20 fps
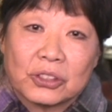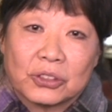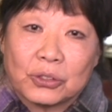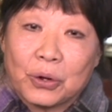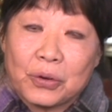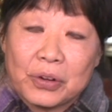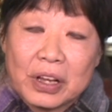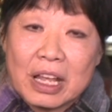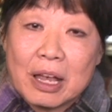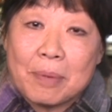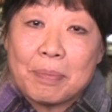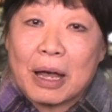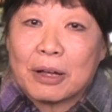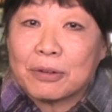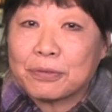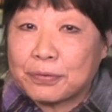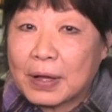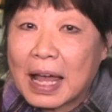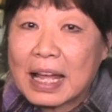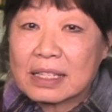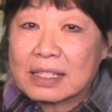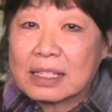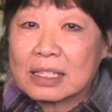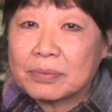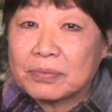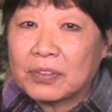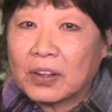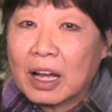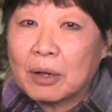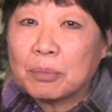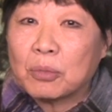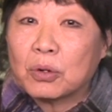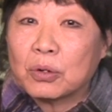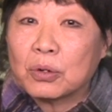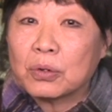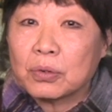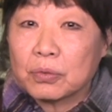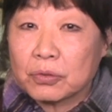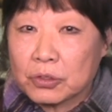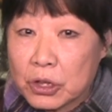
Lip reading: story about fats is far more